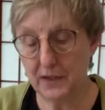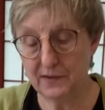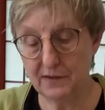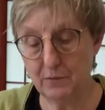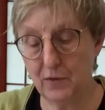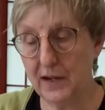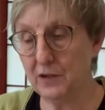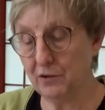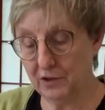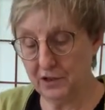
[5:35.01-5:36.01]
and some red
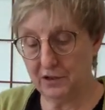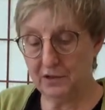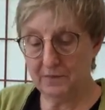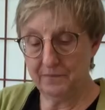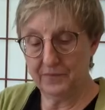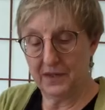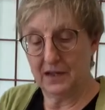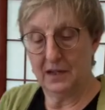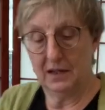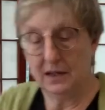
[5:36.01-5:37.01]
earlier,
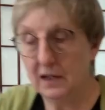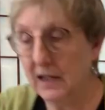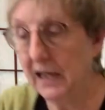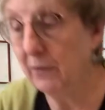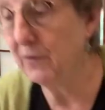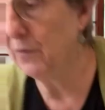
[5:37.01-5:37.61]
and I was